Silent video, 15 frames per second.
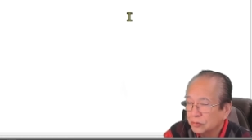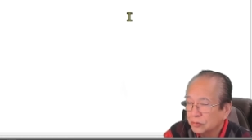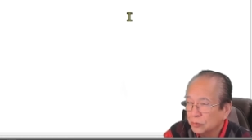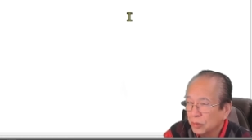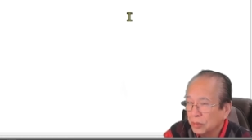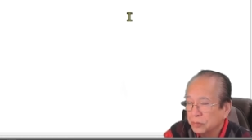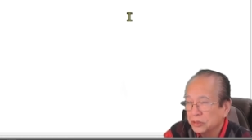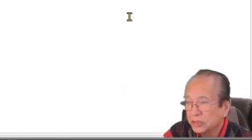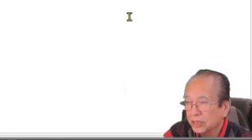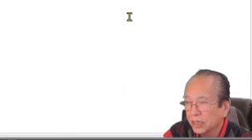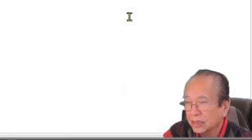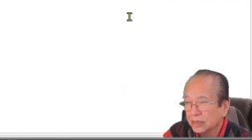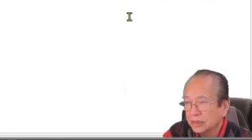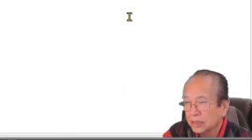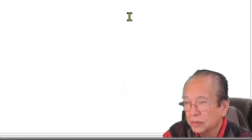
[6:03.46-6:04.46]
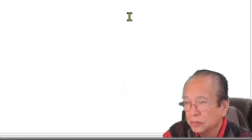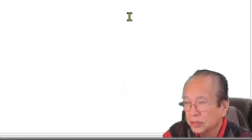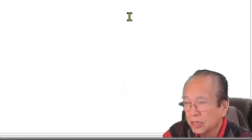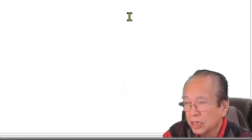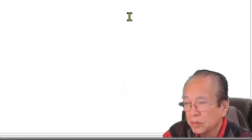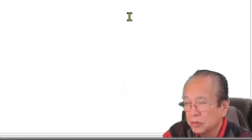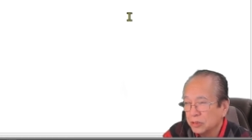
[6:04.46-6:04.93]
website.
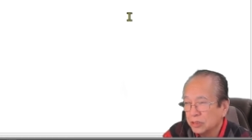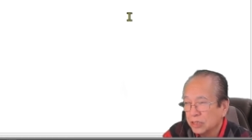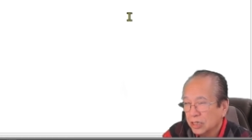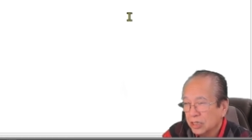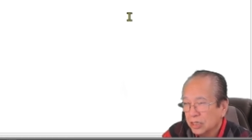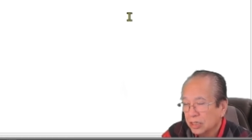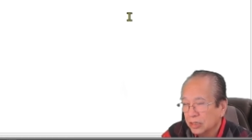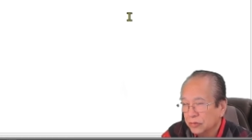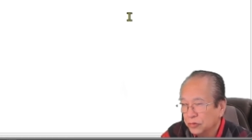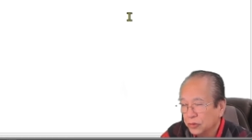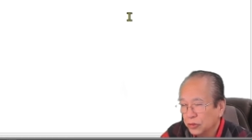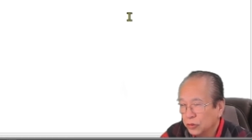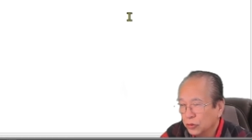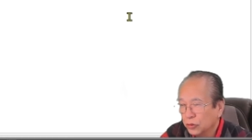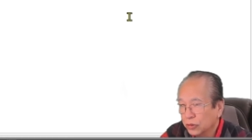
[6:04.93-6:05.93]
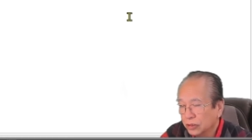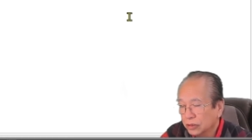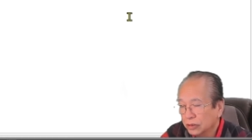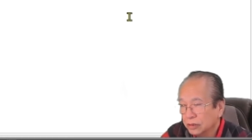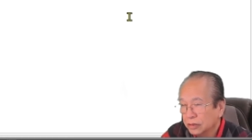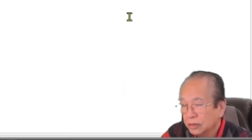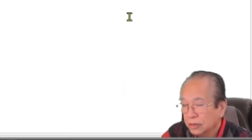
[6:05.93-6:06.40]
Sometimes if you
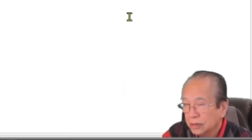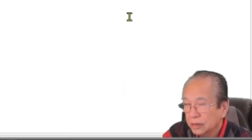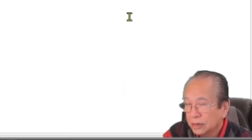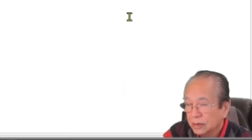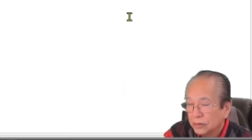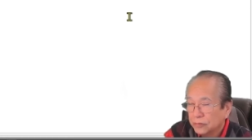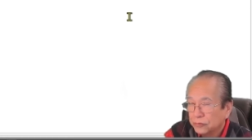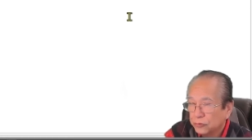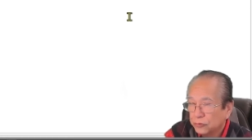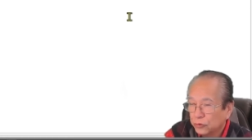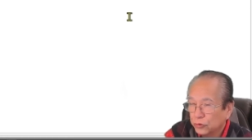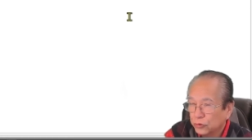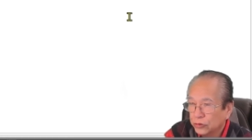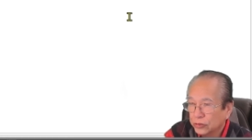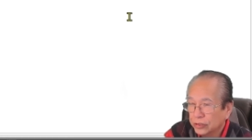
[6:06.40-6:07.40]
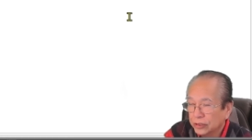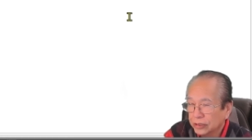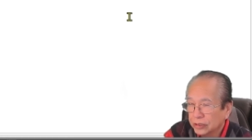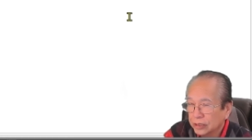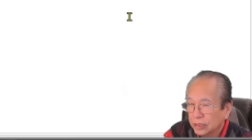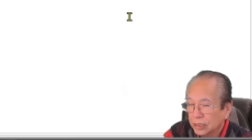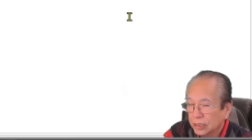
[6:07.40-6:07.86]
Google for the
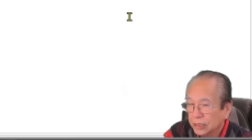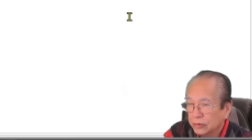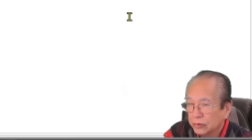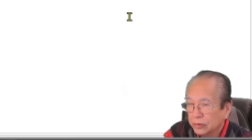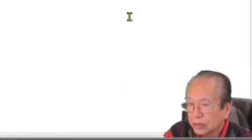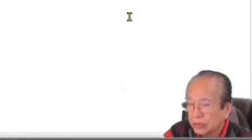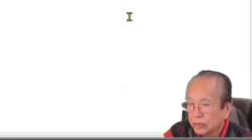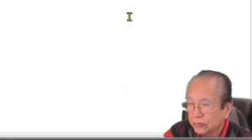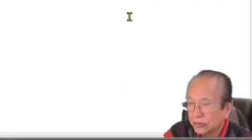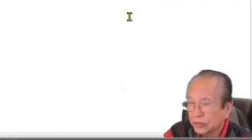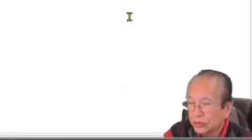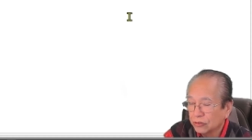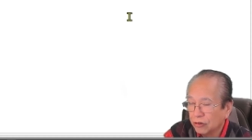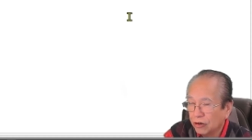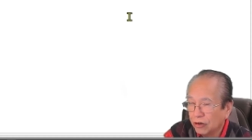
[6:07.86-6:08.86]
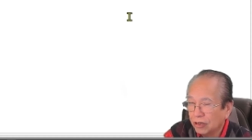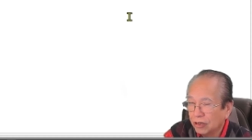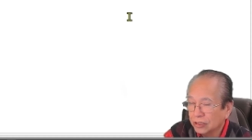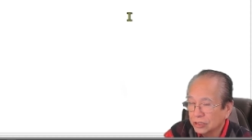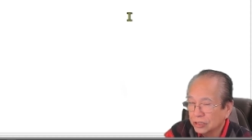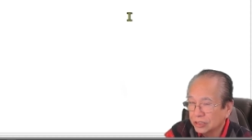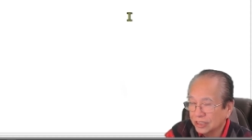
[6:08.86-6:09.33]
lyrics of a song,
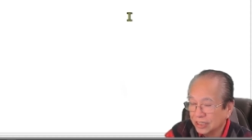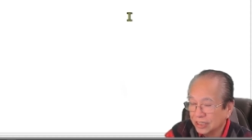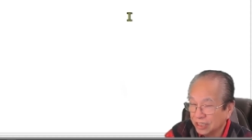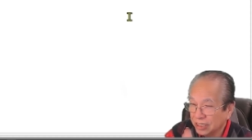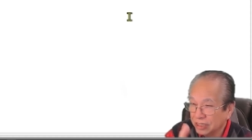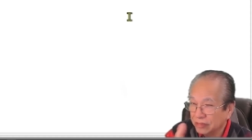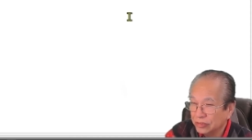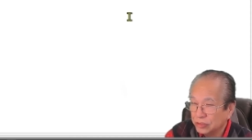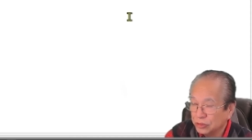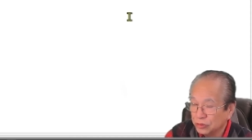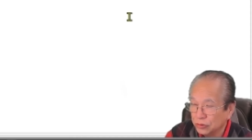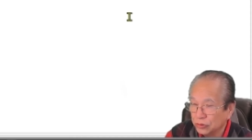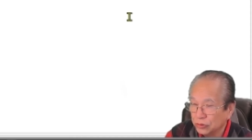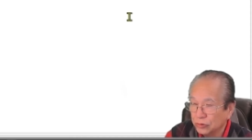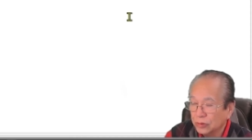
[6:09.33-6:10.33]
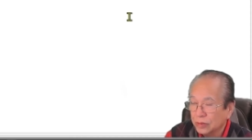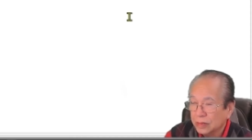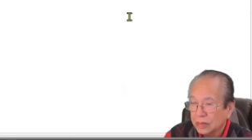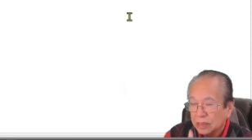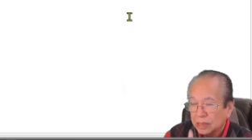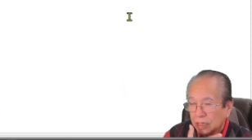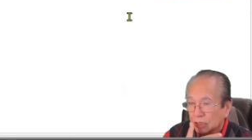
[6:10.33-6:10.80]
it's going to give it to you,
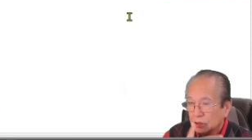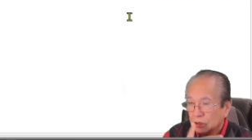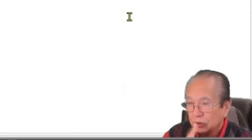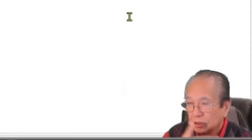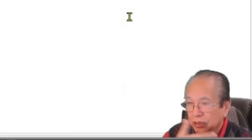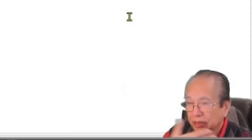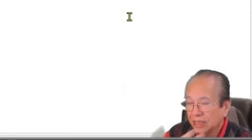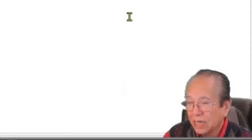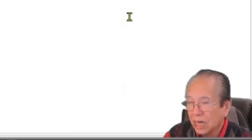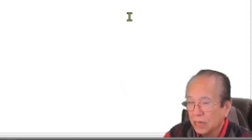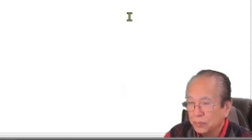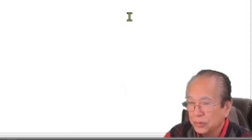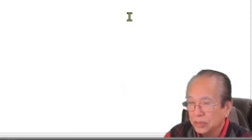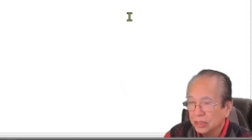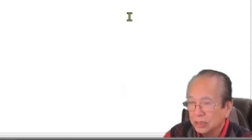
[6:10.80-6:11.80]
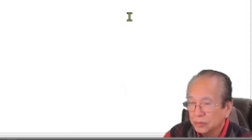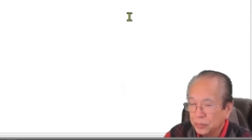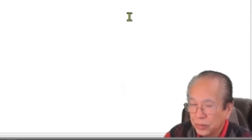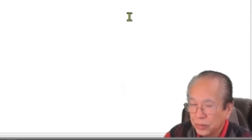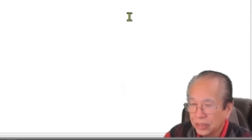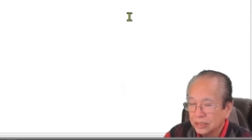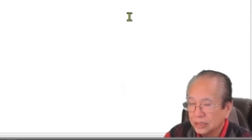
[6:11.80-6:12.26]
and you could copy and
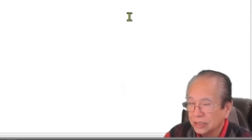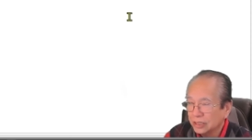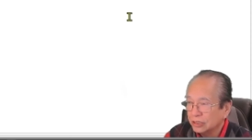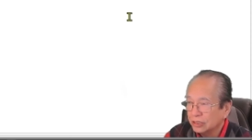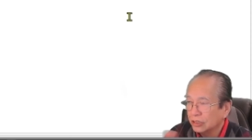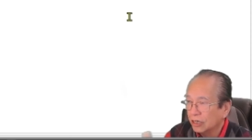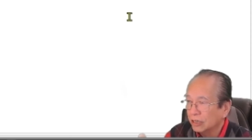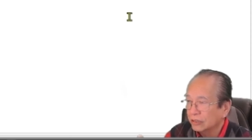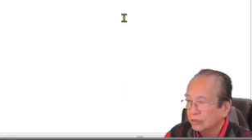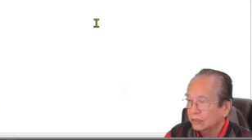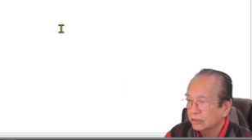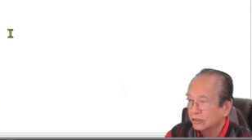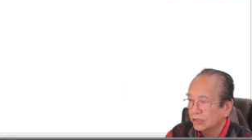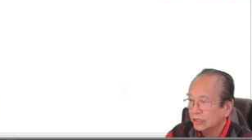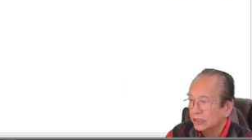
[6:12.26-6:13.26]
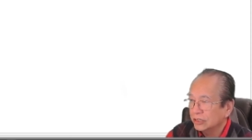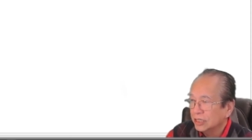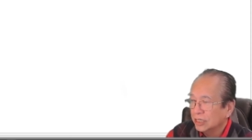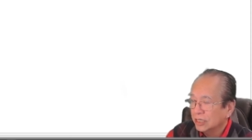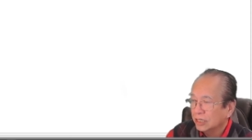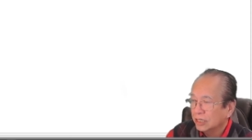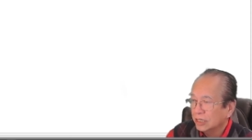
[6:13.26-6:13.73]
paste it onto this
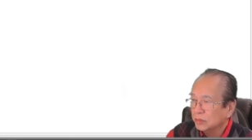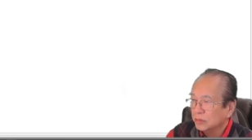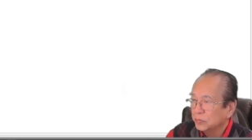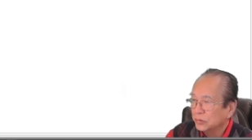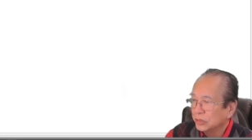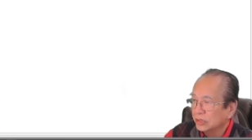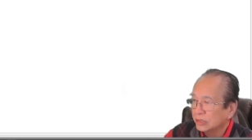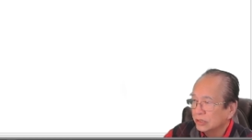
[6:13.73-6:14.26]
input.